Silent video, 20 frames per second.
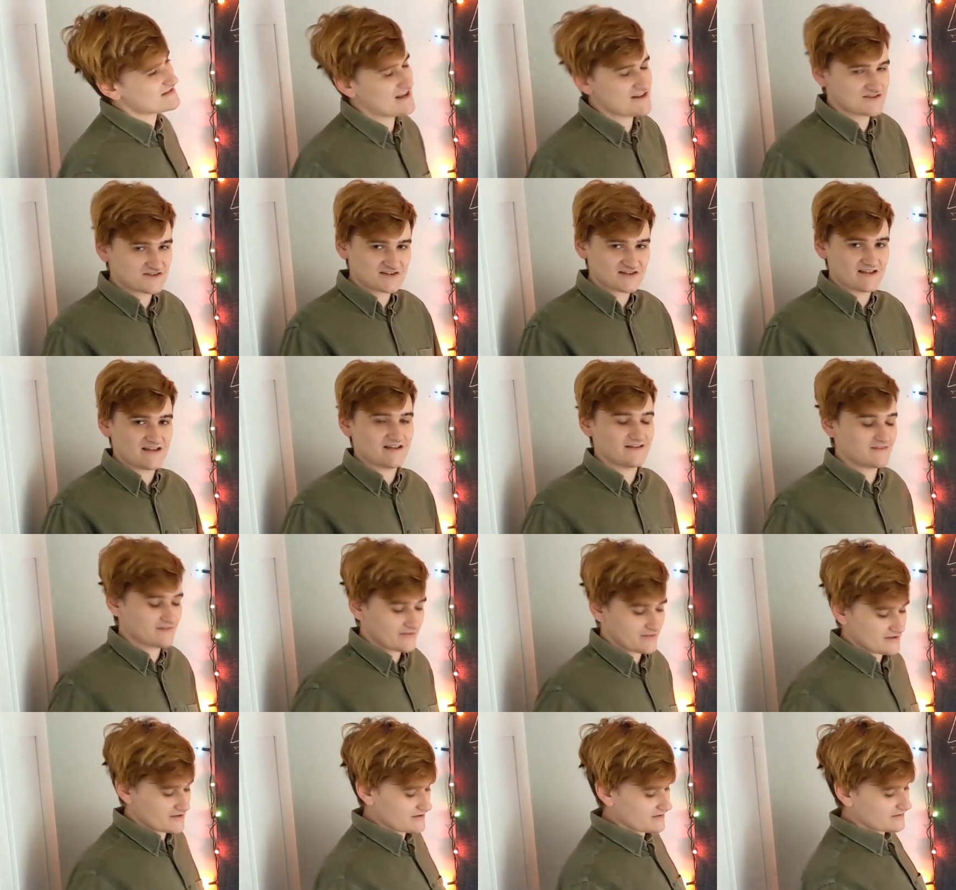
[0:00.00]
essentially
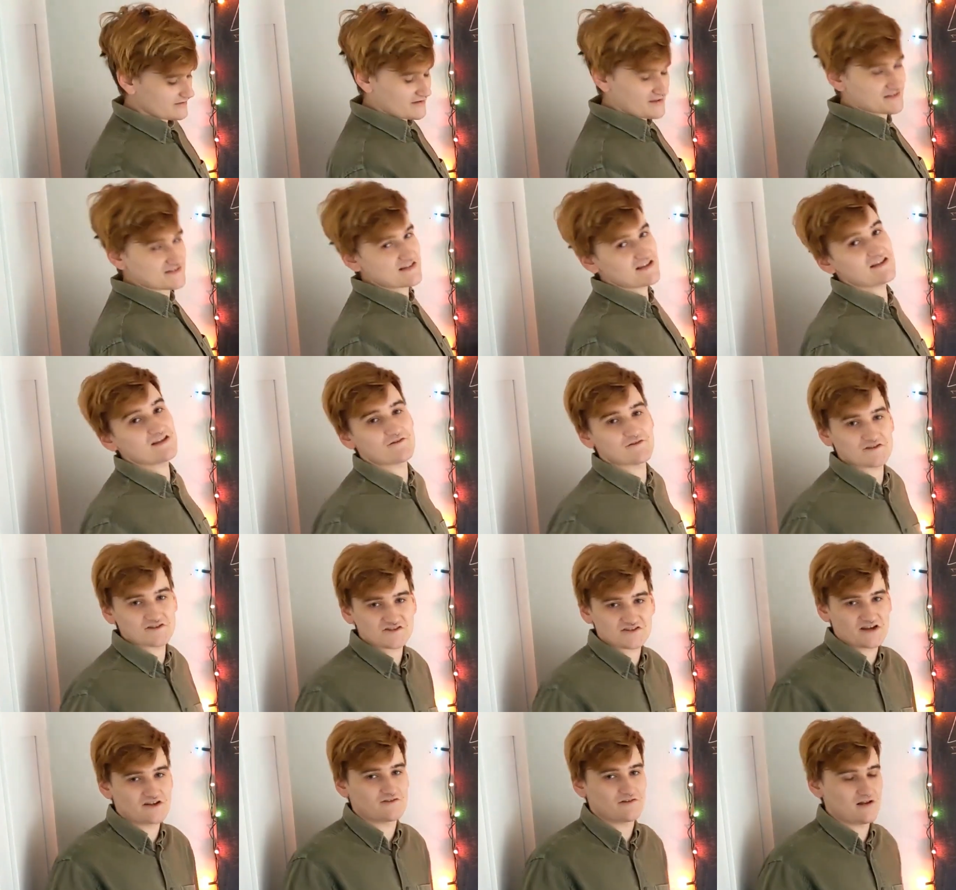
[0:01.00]
the
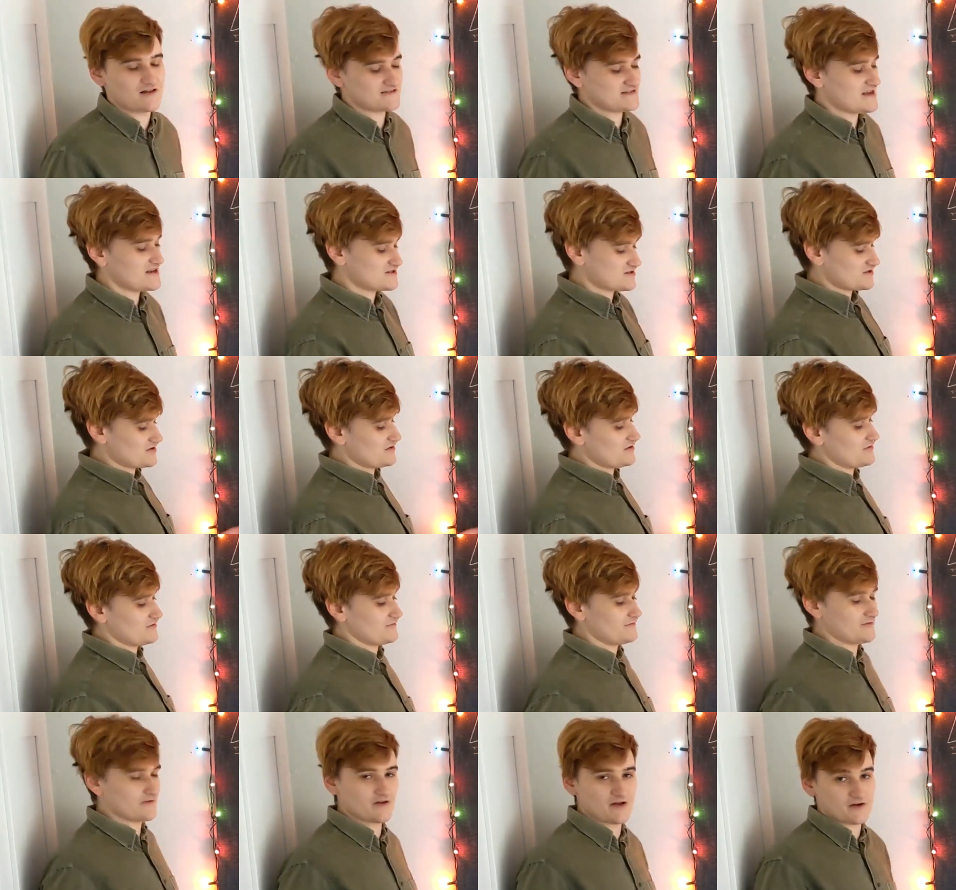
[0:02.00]
continuous generalization
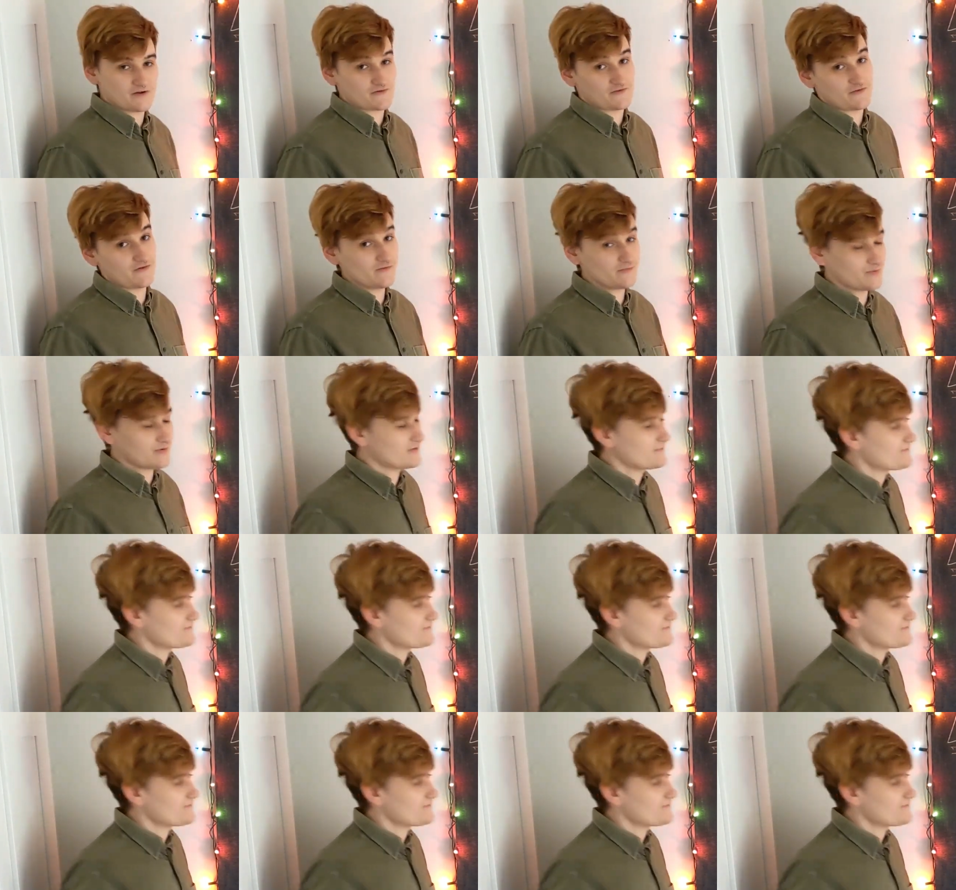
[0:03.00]
of a group,